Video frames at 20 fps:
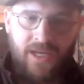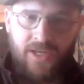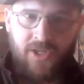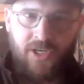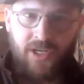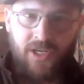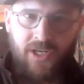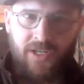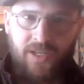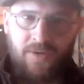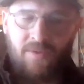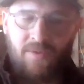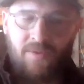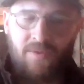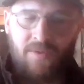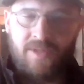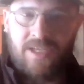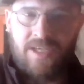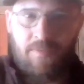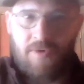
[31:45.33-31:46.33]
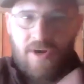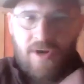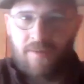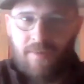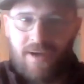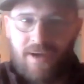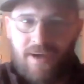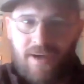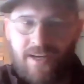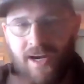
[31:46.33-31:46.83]
kitchen that was
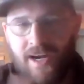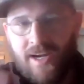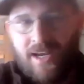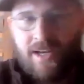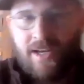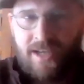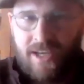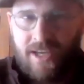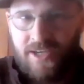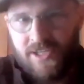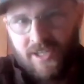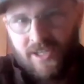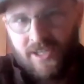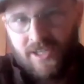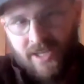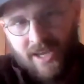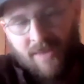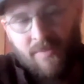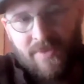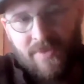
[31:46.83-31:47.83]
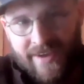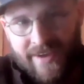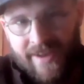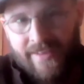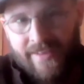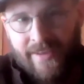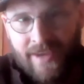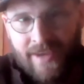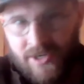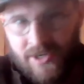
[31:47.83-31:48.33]
separating my dining and kitchen that gave me the
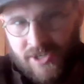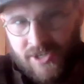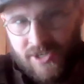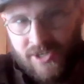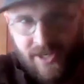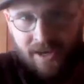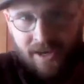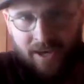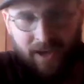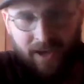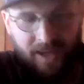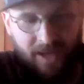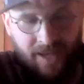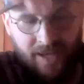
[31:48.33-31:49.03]
galley kitchen,